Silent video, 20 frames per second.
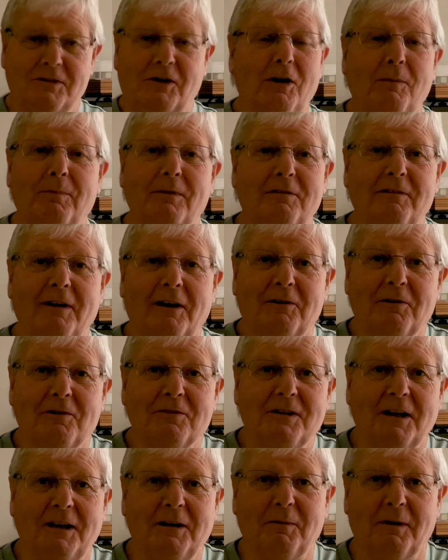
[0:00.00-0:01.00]
a couple of
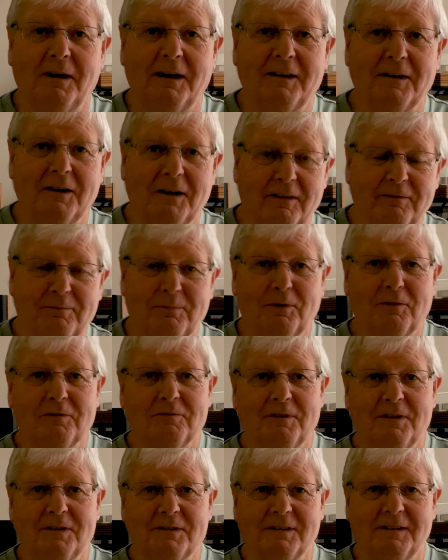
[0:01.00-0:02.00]
records anyway that I've bought
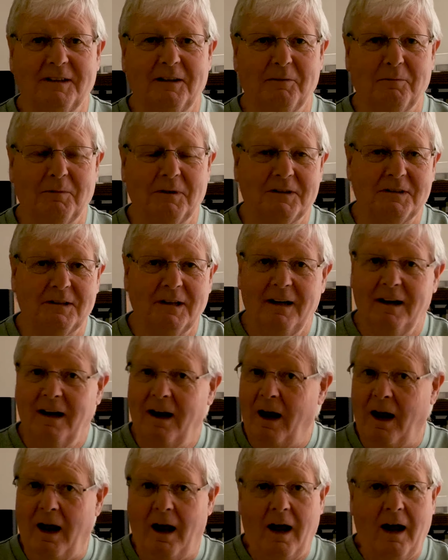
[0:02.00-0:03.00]
recently, which
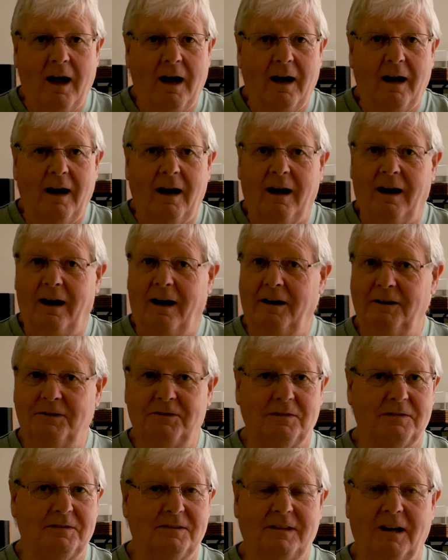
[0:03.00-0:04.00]
I
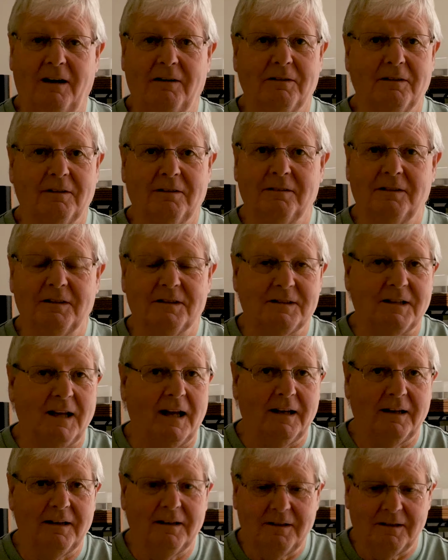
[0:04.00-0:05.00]
just don't
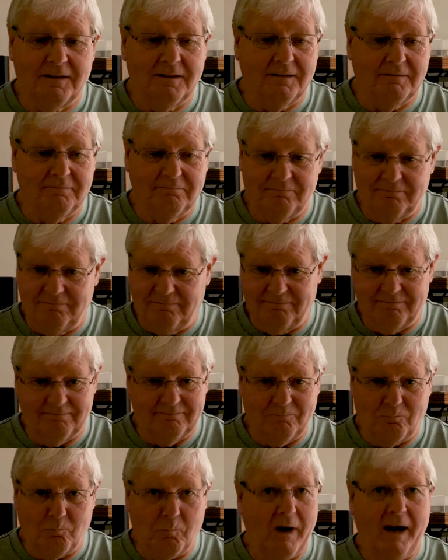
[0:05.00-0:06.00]
understand
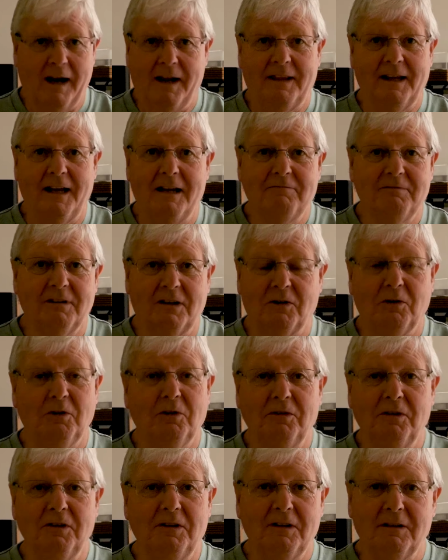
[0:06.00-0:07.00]
where they
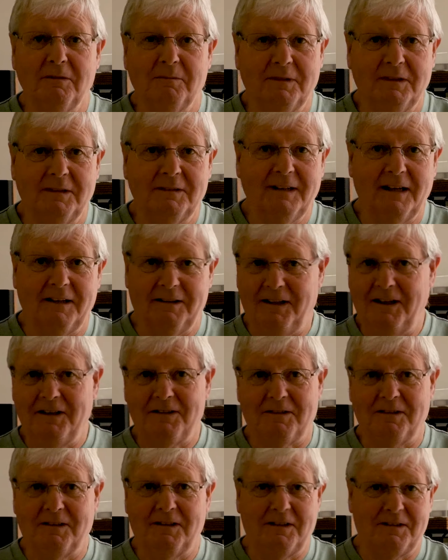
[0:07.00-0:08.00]
recorded them. And
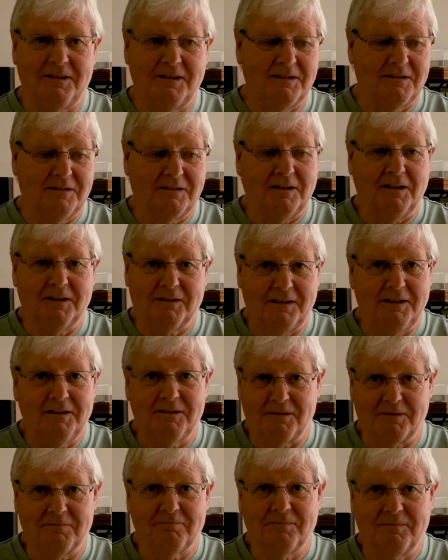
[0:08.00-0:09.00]
these
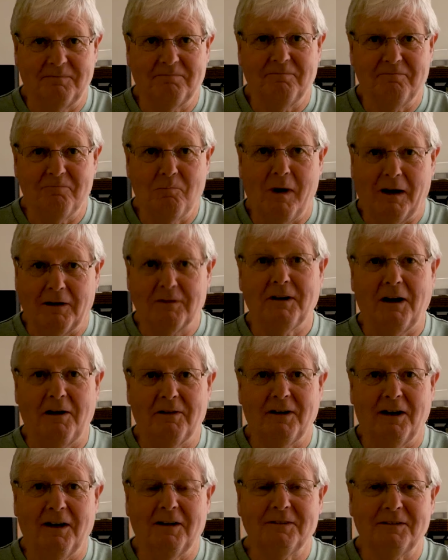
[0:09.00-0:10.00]
are
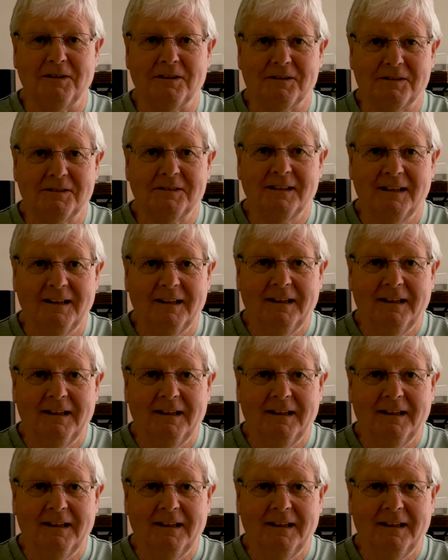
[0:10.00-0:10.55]
well-known artists,